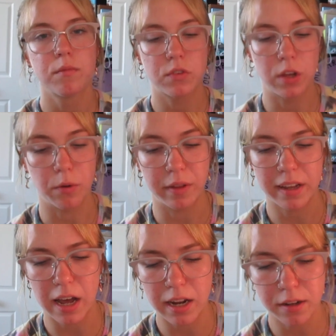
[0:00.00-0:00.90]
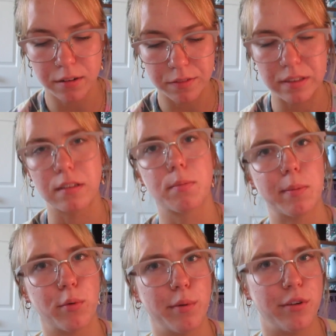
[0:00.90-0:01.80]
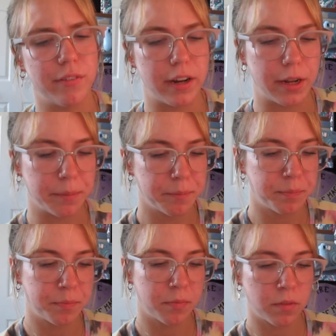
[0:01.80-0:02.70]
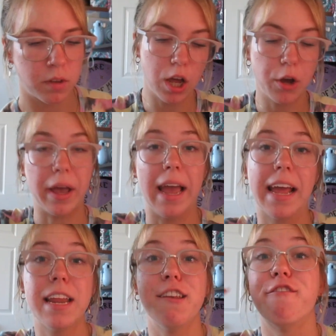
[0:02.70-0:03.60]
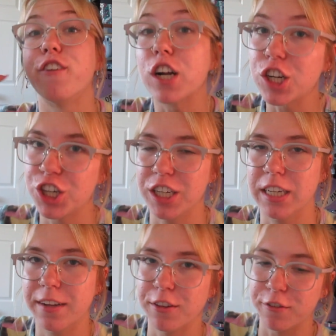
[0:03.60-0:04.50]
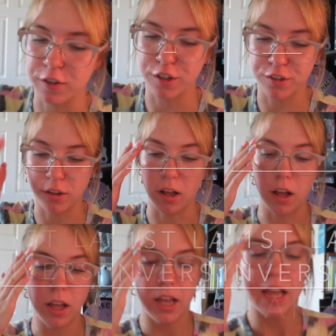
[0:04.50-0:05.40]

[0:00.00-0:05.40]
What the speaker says: So it kind of is a little bit more motivating. Okay, an inversion of the first law